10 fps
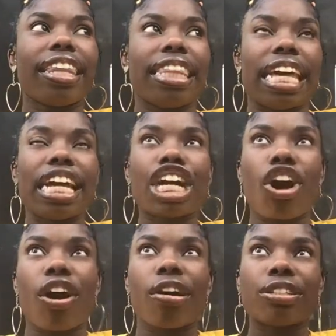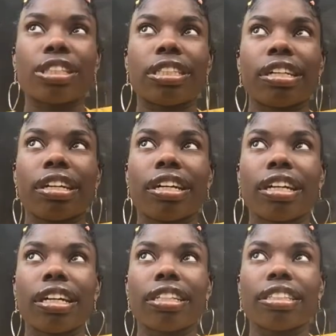they called
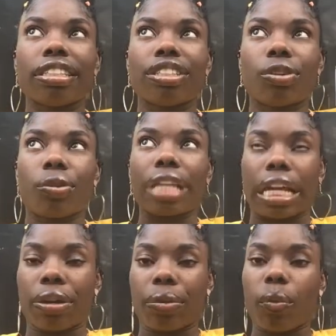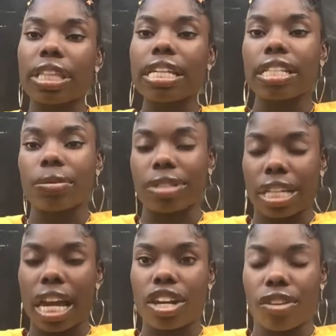so like what they did was
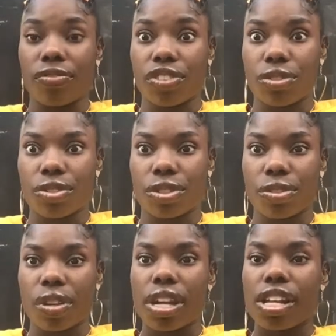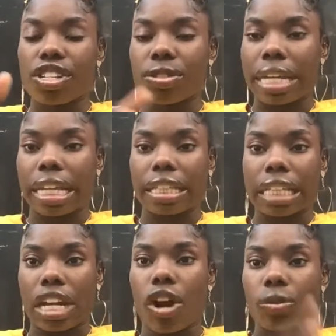they kind of confused you. So like
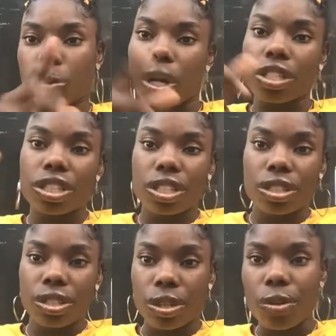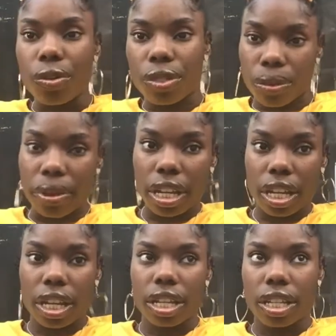they called one, two,
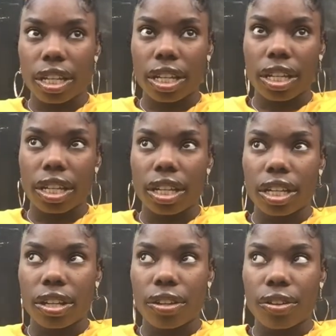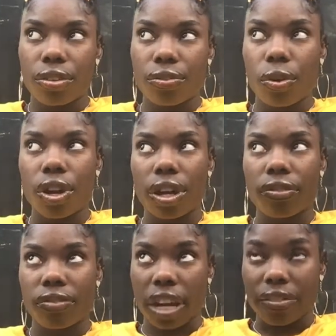three, four,
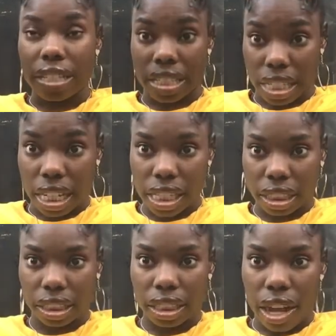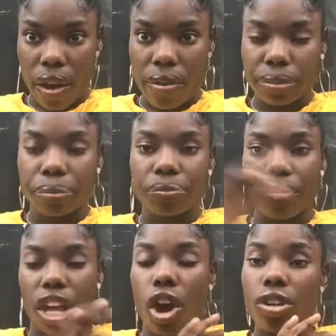five, and six.
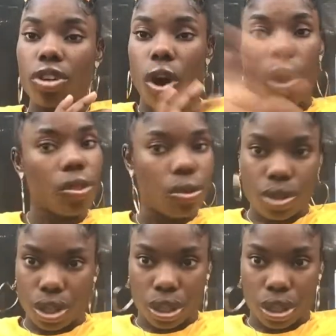They called all those